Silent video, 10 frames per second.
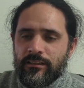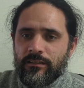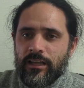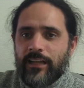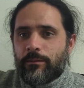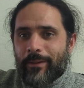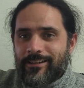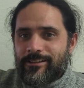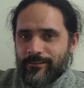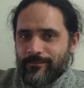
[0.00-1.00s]
I like the
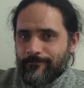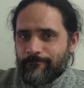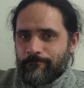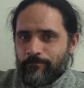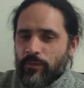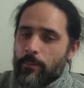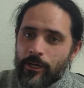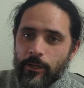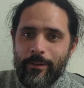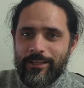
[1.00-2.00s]
banter. A bit
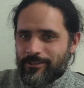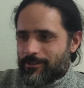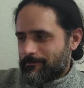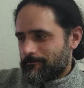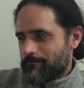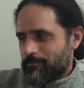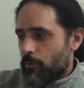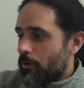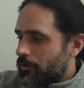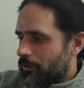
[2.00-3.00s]
of banter. It
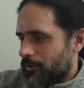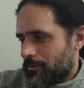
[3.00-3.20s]
won't hurt.